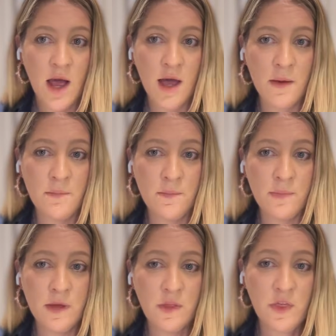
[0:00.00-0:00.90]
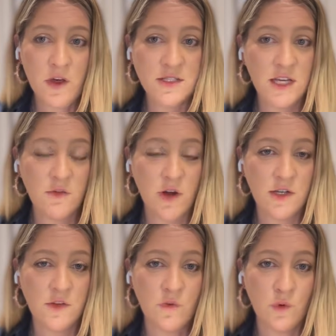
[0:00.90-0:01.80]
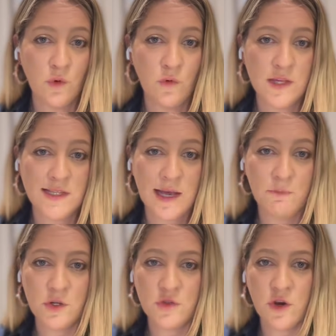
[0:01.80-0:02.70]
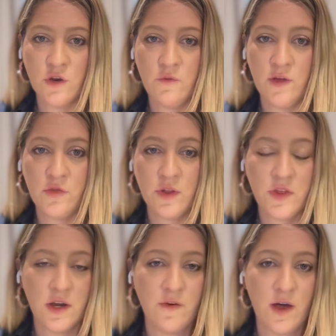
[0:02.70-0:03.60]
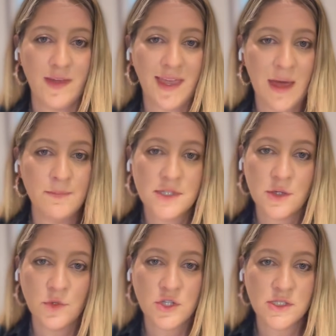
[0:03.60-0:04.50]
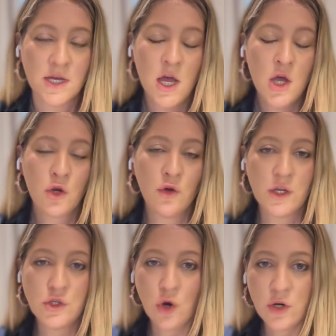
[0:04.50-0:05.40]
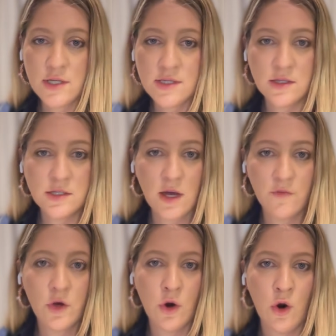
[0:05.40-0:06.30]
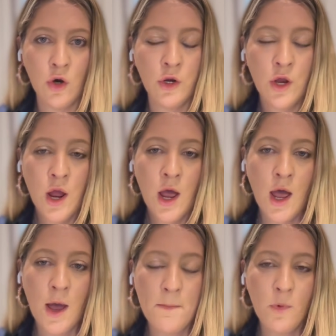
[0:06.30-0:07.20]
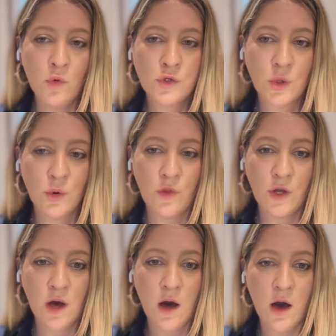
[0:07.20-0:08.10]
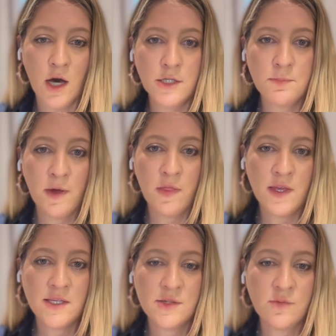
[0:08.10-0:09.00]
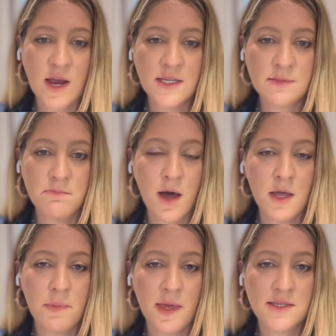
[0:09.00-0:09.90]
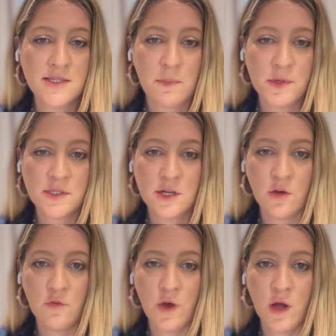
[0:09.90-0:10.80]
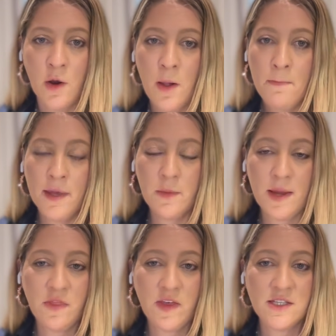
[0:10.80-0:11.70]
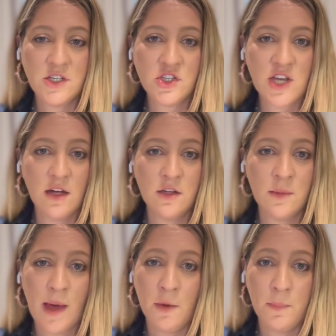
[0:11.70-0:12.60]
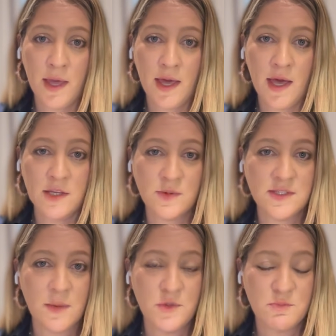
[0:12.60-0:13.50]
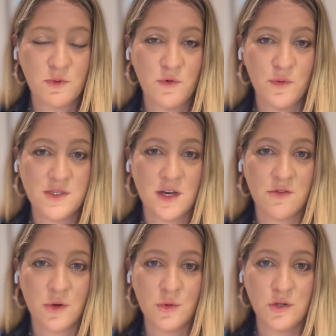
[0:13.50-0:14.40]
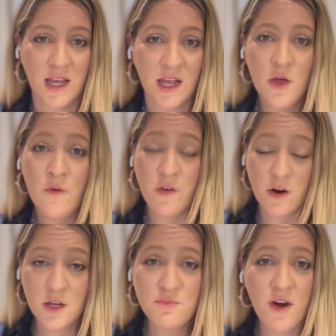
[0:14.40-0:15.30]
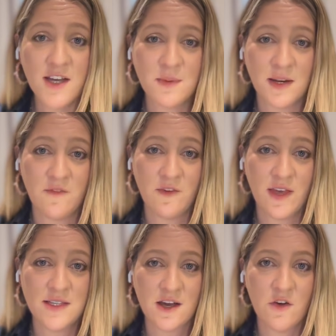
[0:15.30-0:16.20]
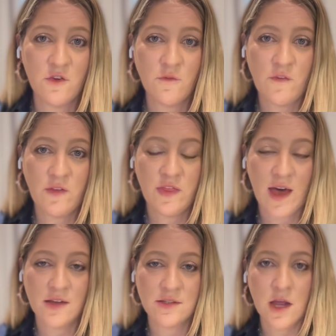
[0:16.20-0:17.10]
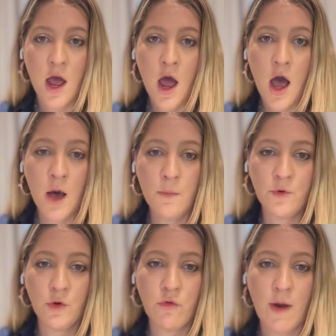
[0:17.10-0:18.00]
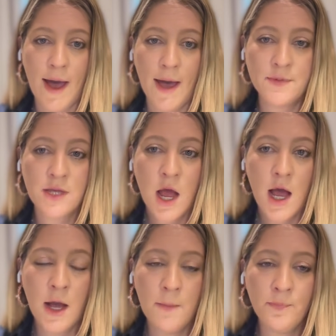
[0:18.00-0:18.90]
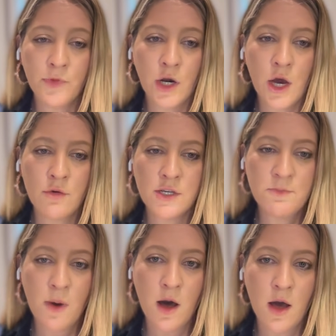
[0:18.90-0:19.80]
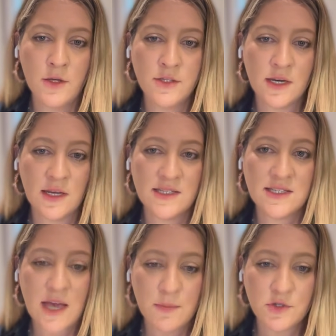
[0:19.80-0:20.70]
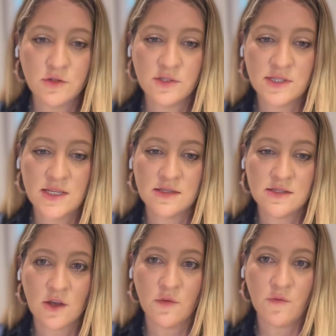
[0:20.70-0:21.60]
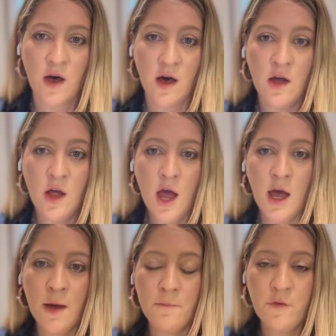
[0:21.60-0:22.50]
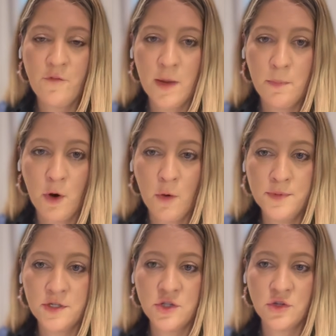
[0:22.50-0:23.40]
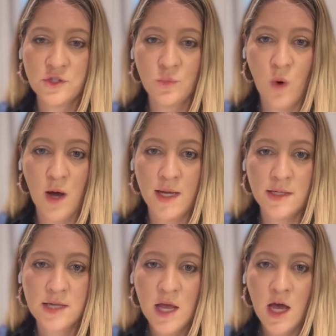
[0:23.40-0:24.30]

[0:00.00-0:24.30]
13 runners for this Ladbrokes Trophy at 335 at Kempton, which has got the Adonis and the Dovecote on, also on the card. But this race might be a stepping stone for bigger, better things at Cheltenham, albeit, as we said just before we started recording, very good prize money for this, 150,000 up for grabs. Lowry's Bar, who's had an exceptional season so far for Philip Hobbs and Johnson White,